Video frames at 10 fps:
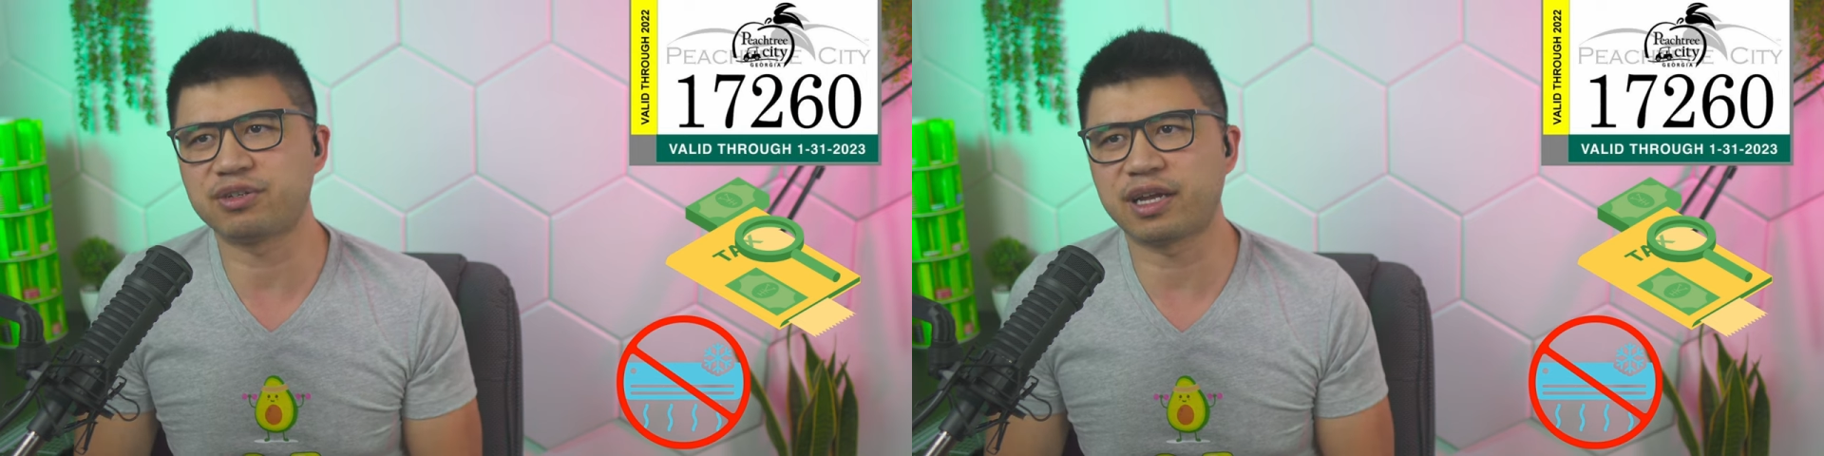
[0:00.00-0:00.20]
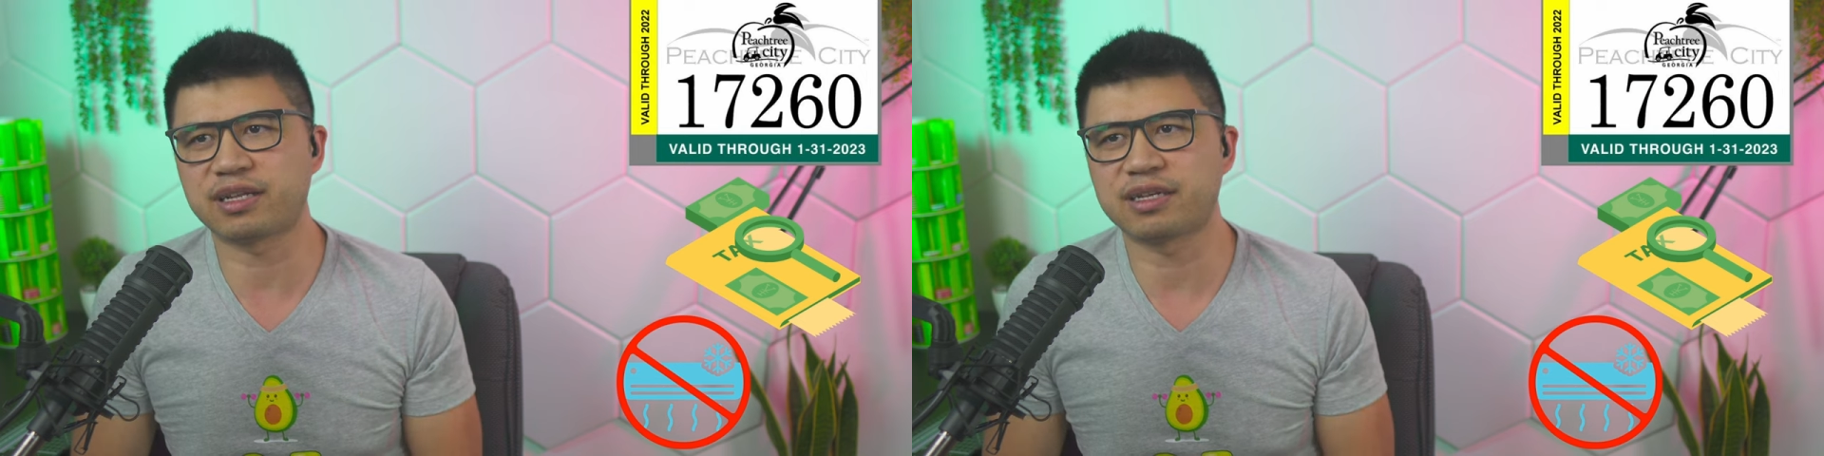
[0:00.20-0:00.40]

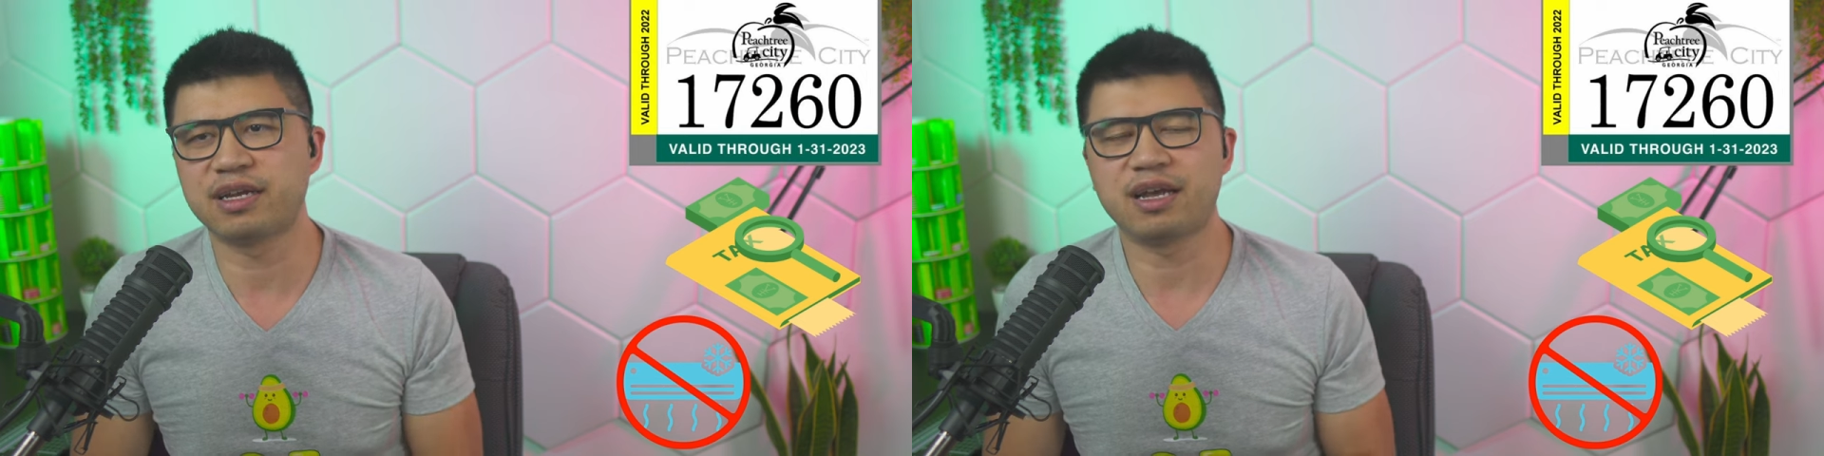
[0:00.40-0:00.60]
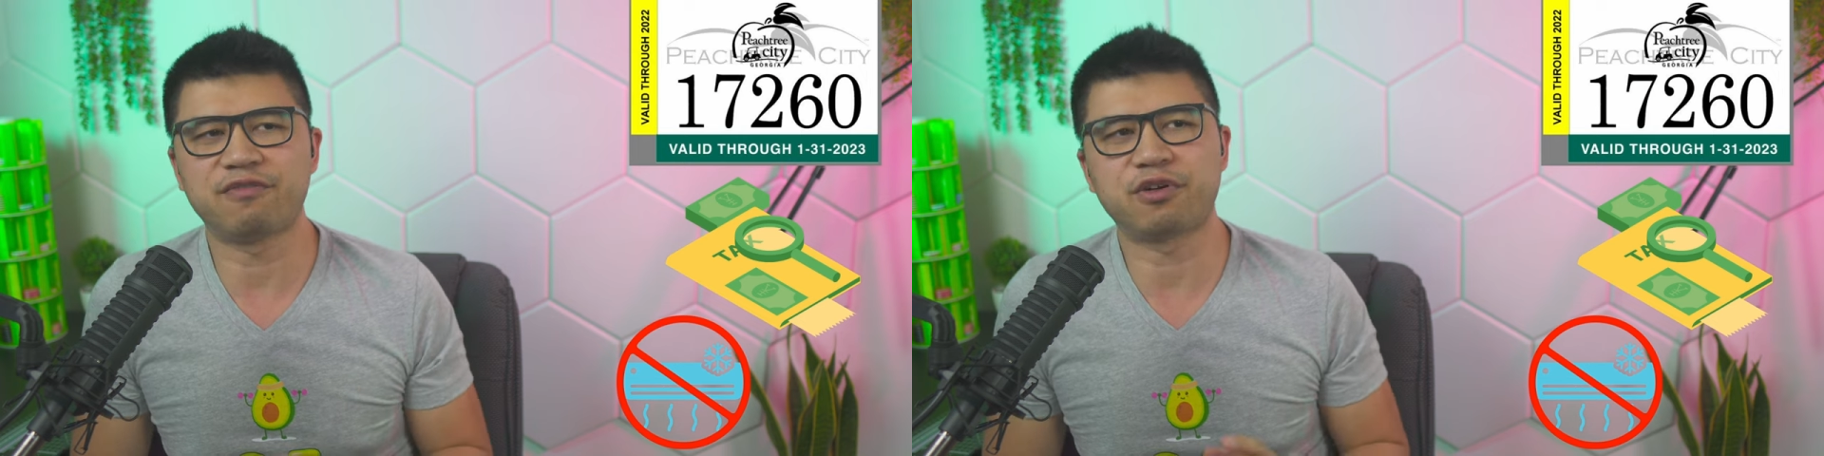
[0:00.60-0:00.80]
Like
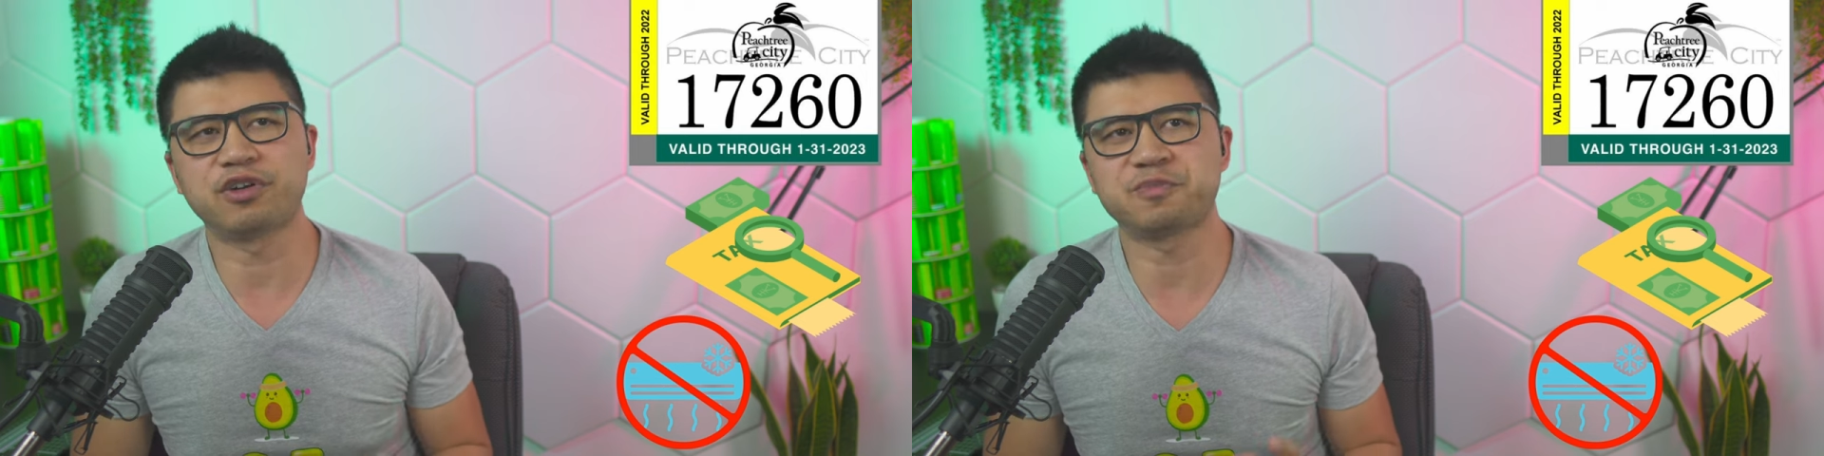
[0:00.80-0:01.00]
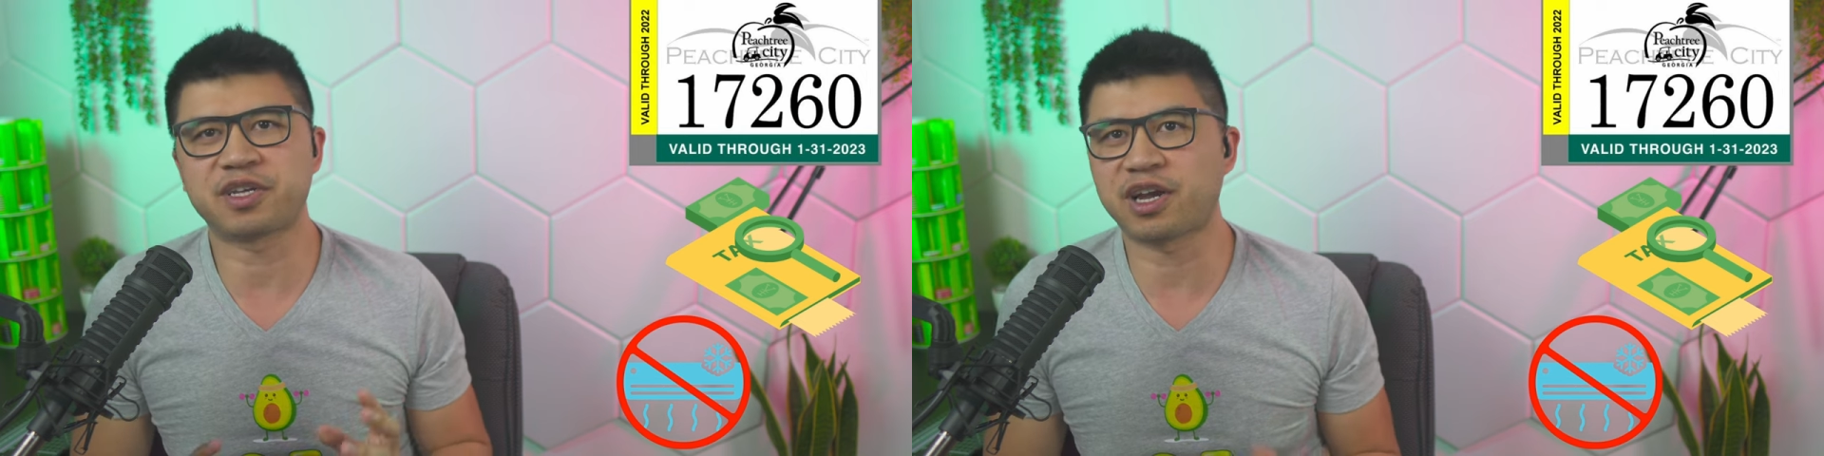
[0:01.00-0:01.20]

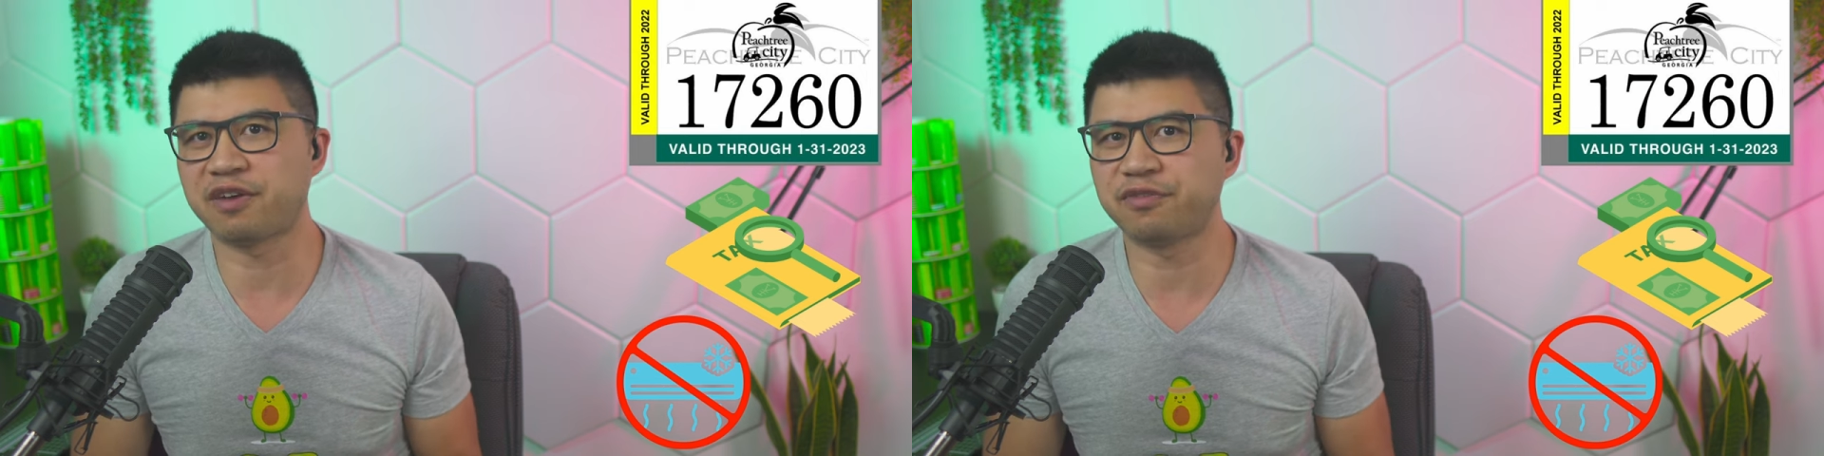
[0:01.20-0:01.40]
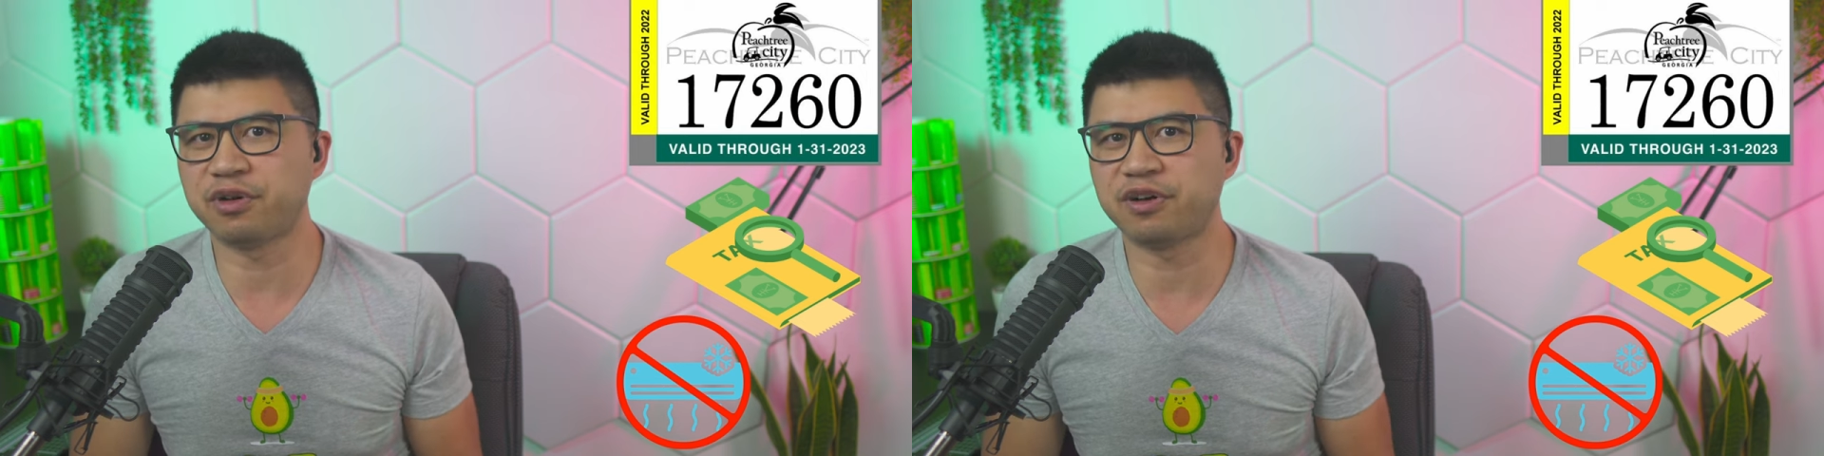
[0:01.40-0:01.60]
course, be
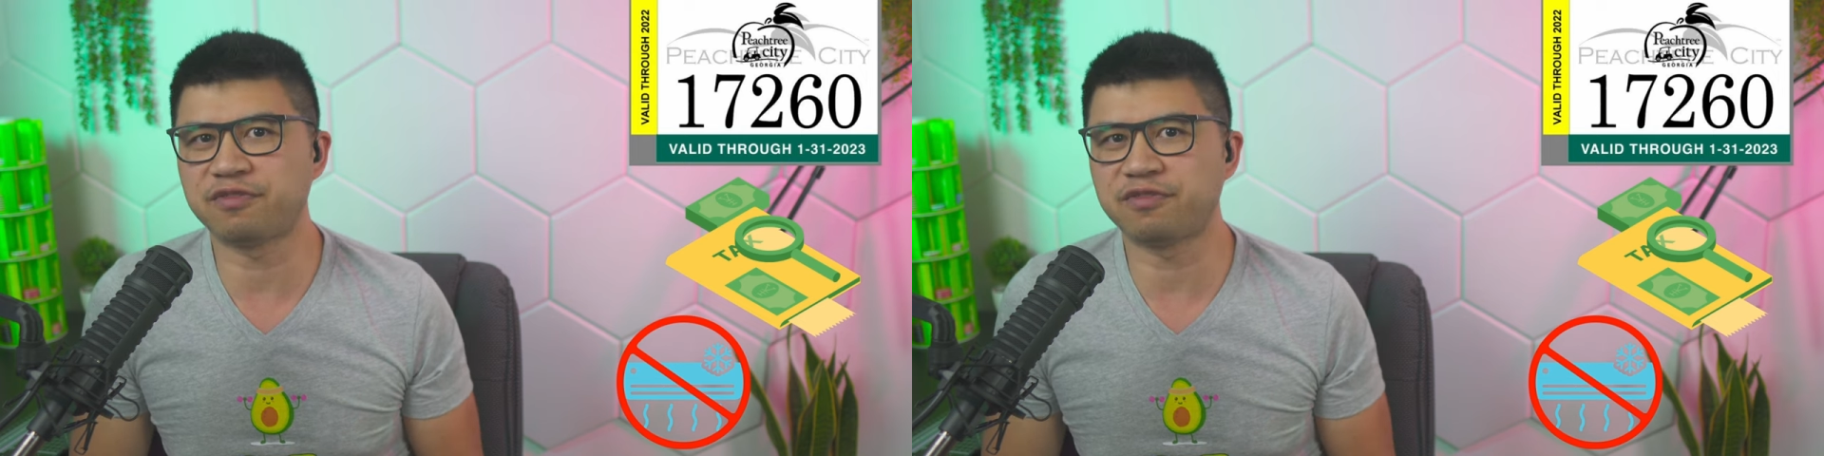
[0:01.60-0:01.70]
careful